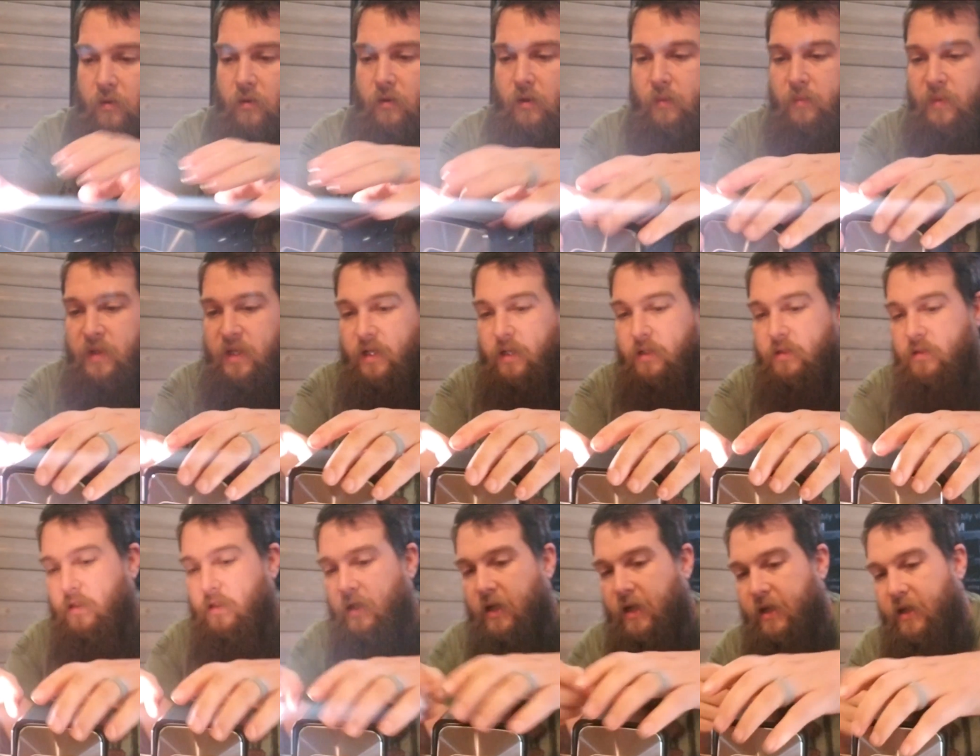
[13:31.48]
I mean,
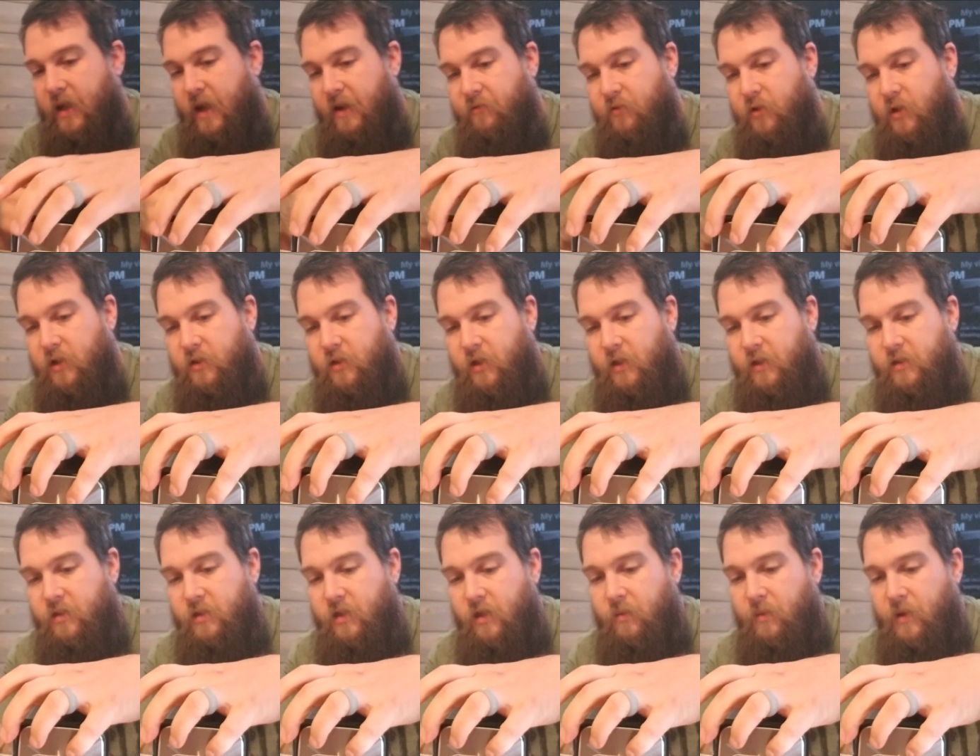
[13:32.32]
it's like, after I tried to
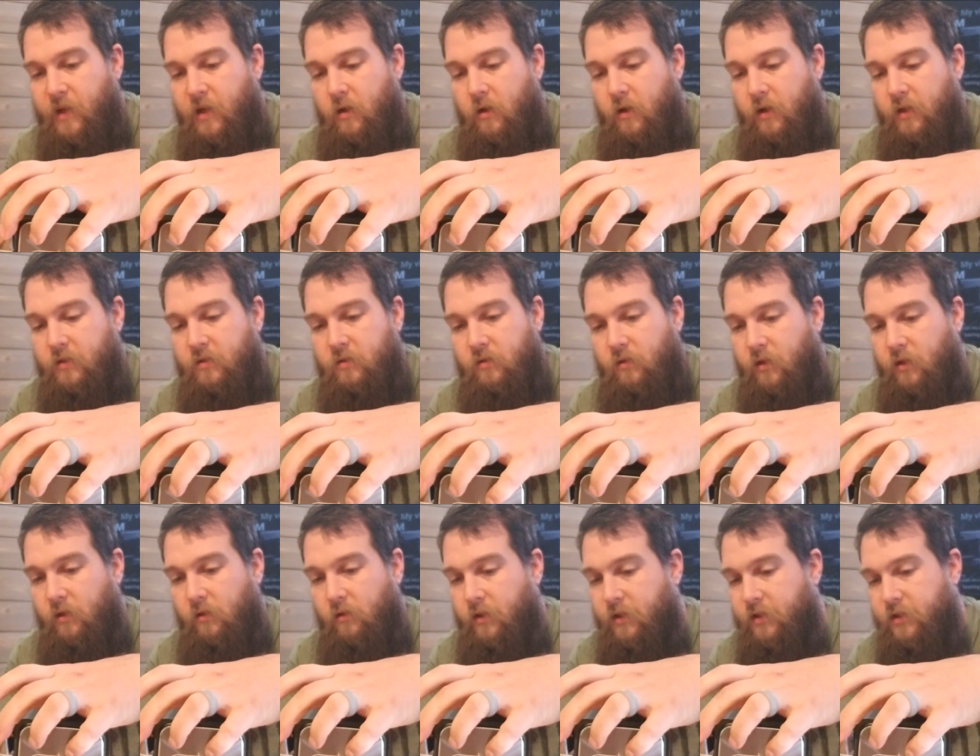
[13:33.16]
stick it back on, it's
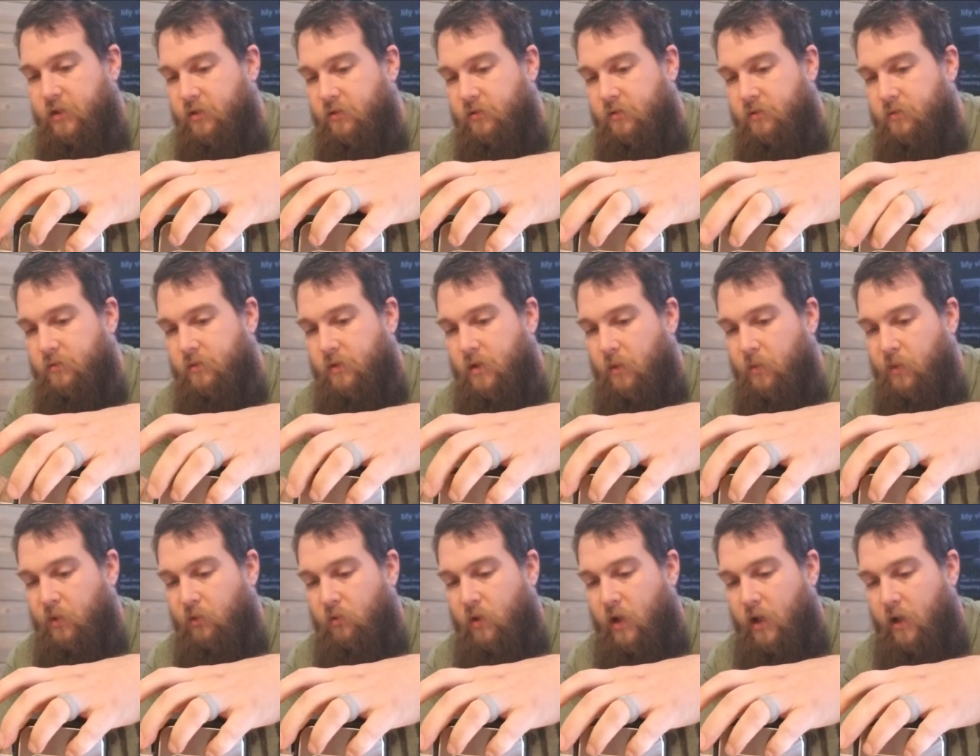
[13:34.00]
literally just
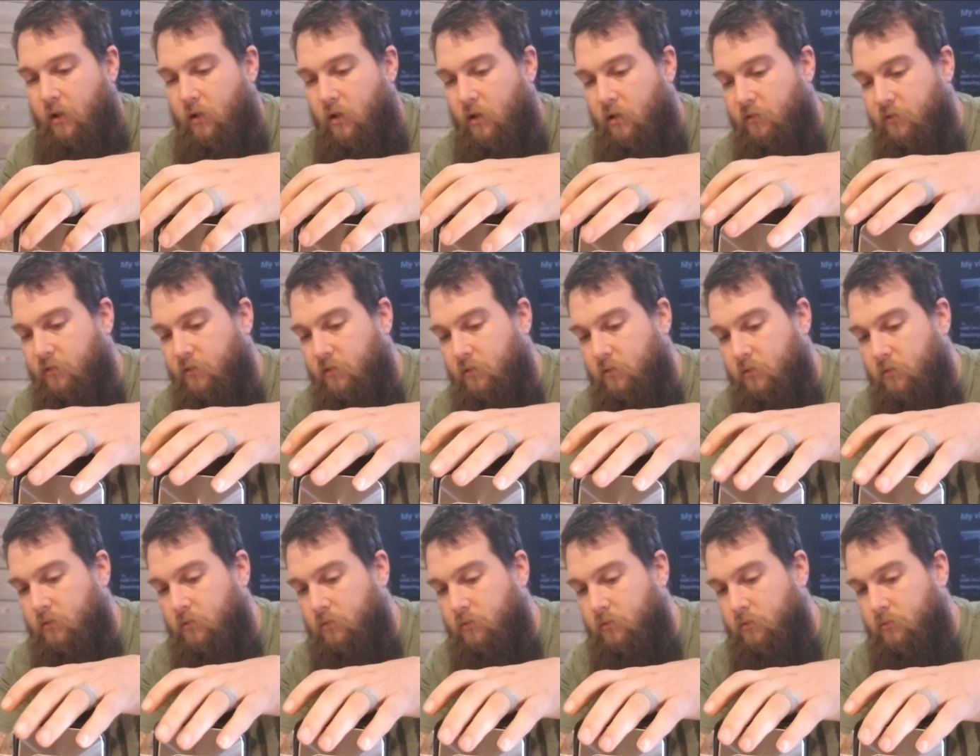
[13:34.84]
coming right off.
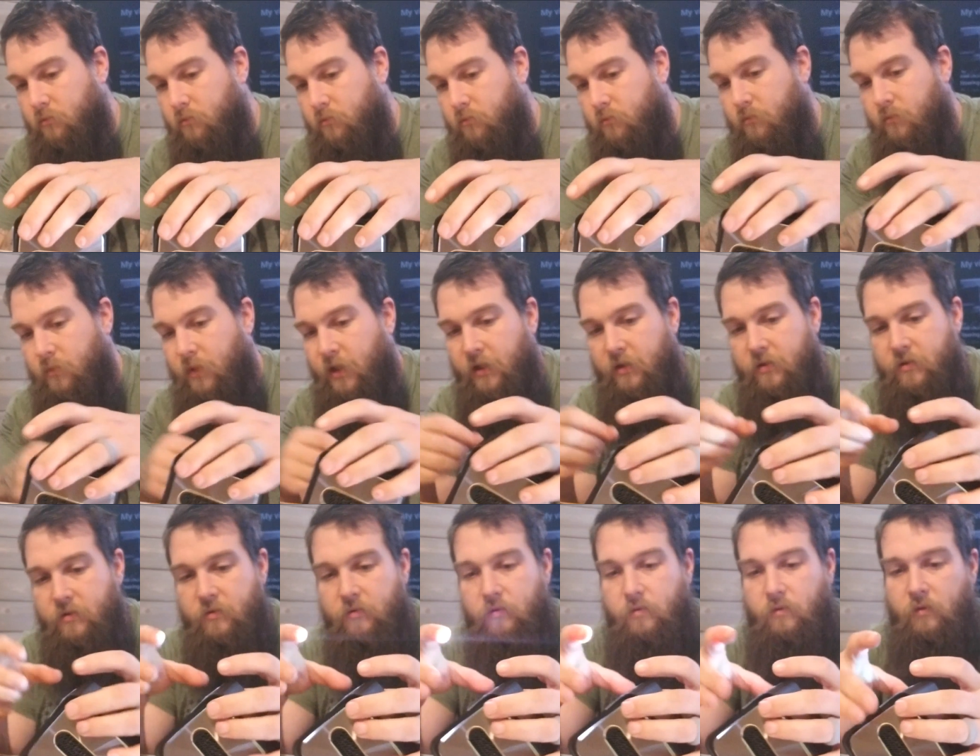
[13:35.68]

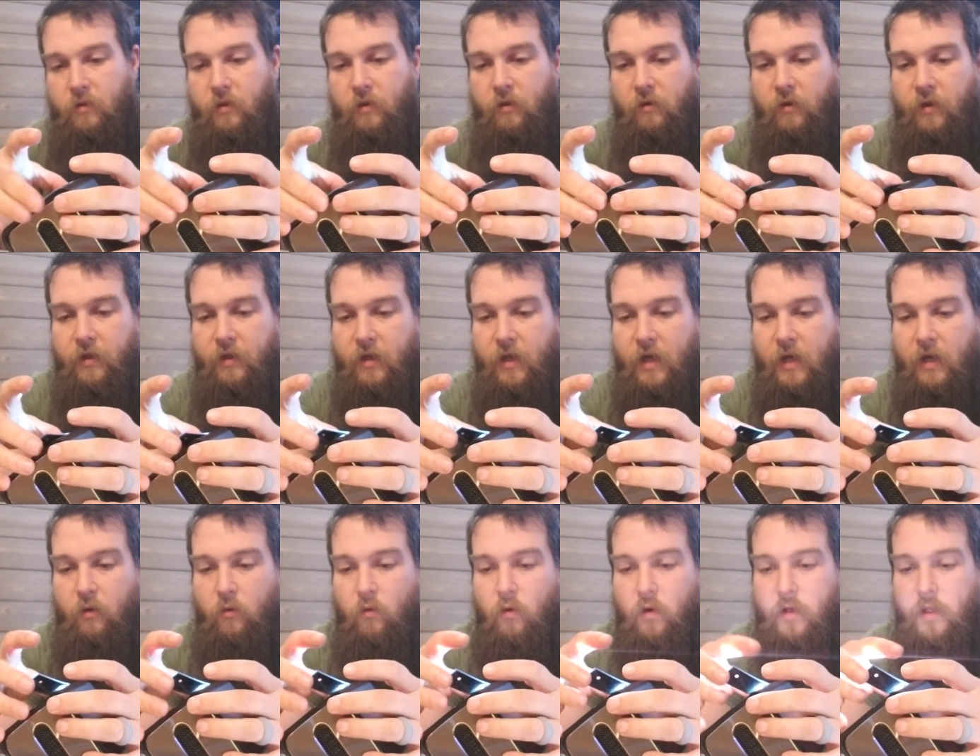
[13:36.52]
It's literally
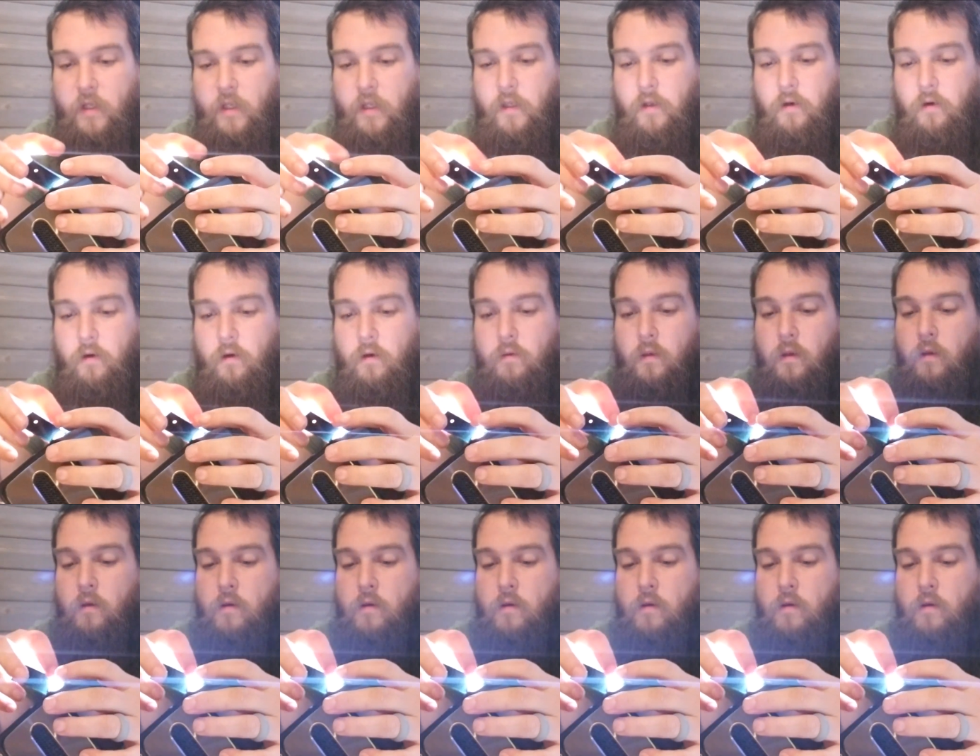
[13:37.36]
not working at all.